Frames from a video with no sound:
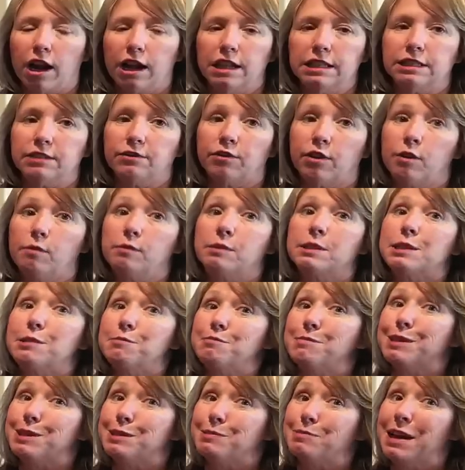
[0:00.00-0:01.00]
kinds of herbs,
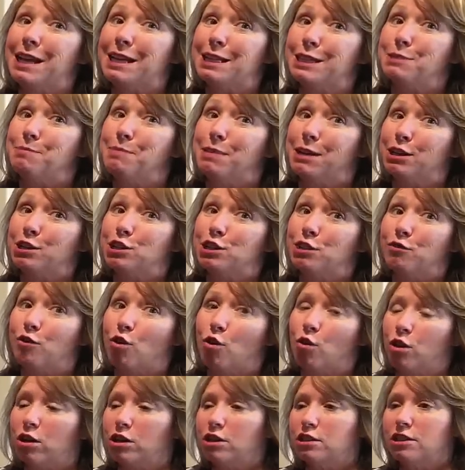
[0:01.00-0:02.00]
besides spinach, of
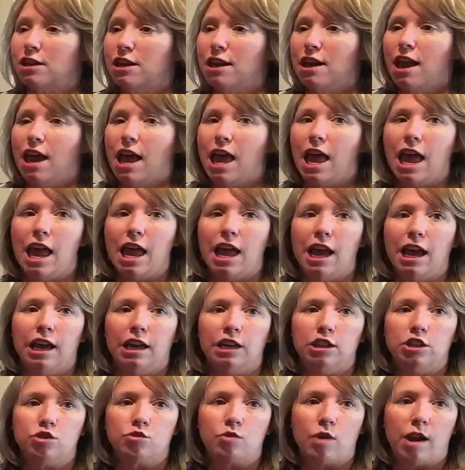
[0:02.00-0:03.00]
course,
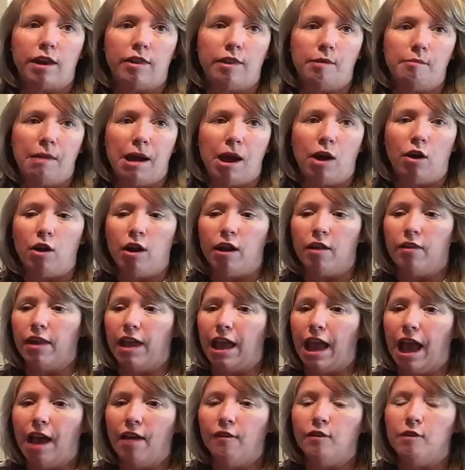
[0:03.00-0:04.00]
and dry them out, and
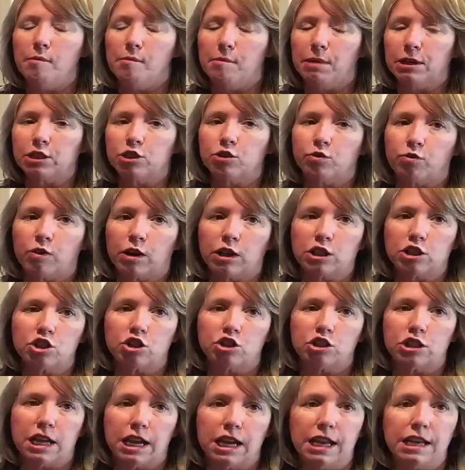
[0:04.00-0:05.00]
they have a much
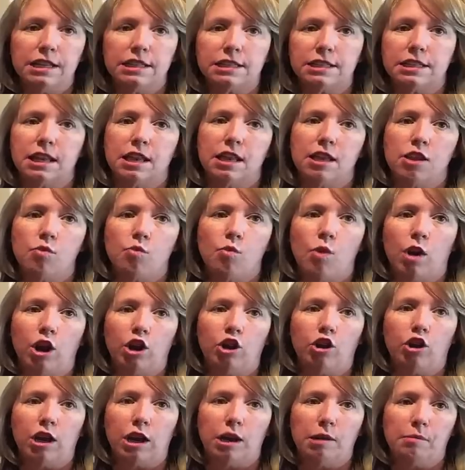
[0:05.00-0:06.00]
fresher taste than
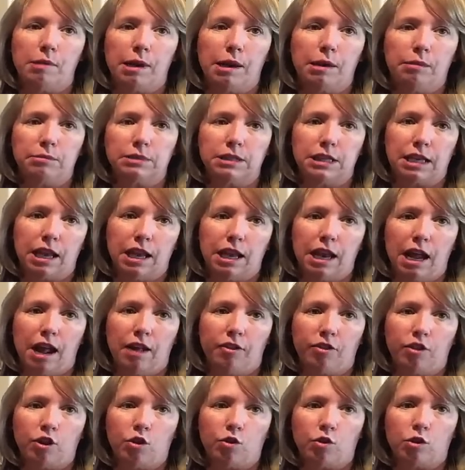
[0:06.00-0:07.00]
what you're going to be able to get
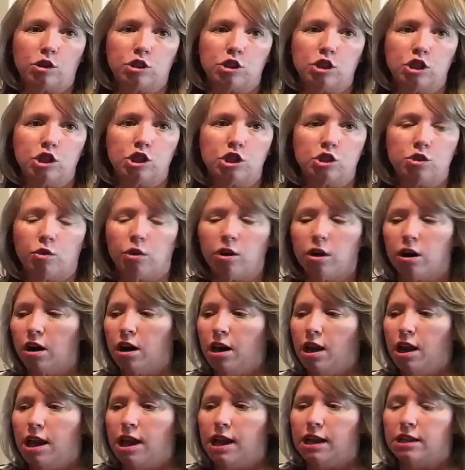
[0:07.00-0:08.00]
at the grocery
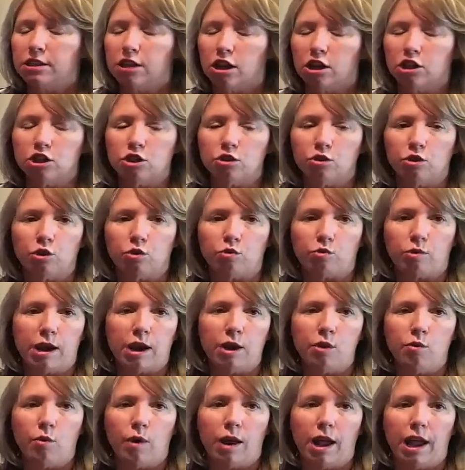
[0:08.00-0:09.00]
store. It's also a
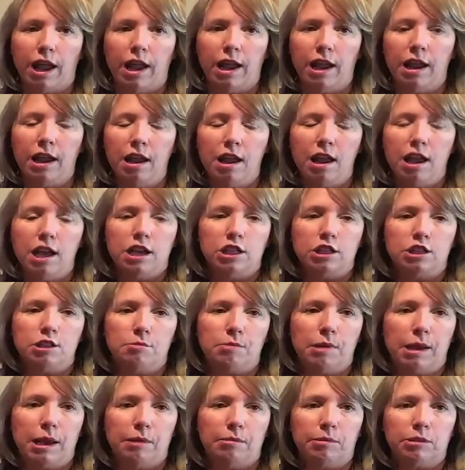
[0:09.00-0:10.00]
great way to
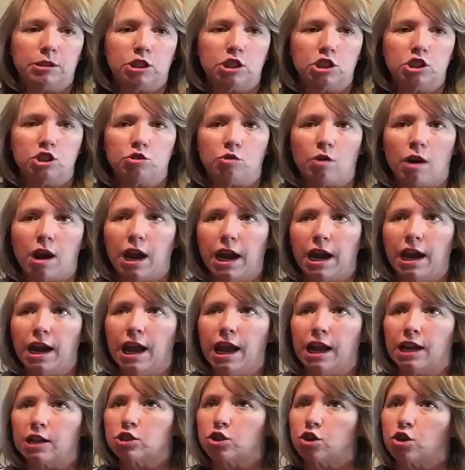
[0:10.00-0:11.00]
be able to dry
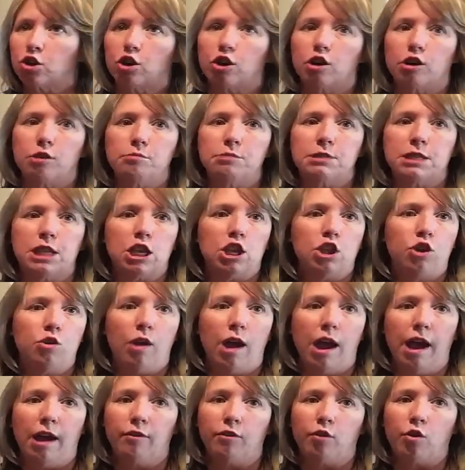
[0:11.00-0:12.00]
extra herbs that you
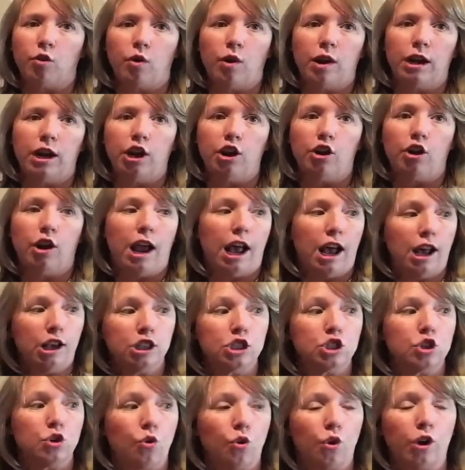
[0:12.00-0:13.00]
have growing at your
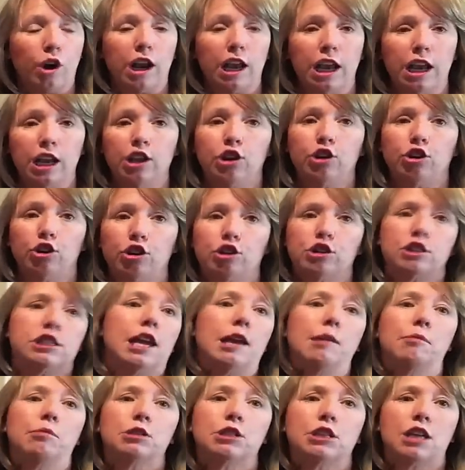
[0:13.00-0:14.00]
house or in your
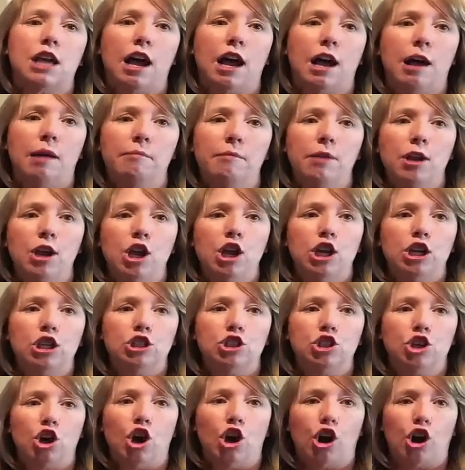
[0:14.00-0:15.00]
tabletop
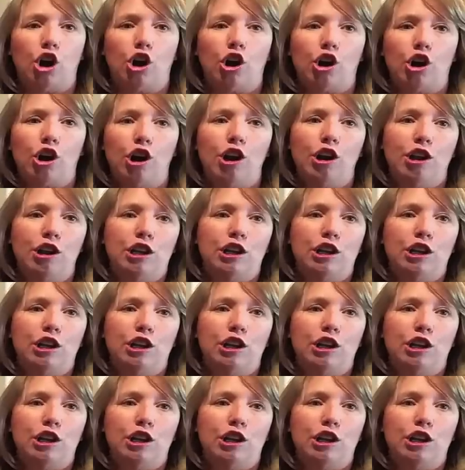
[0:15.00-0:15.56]
jarred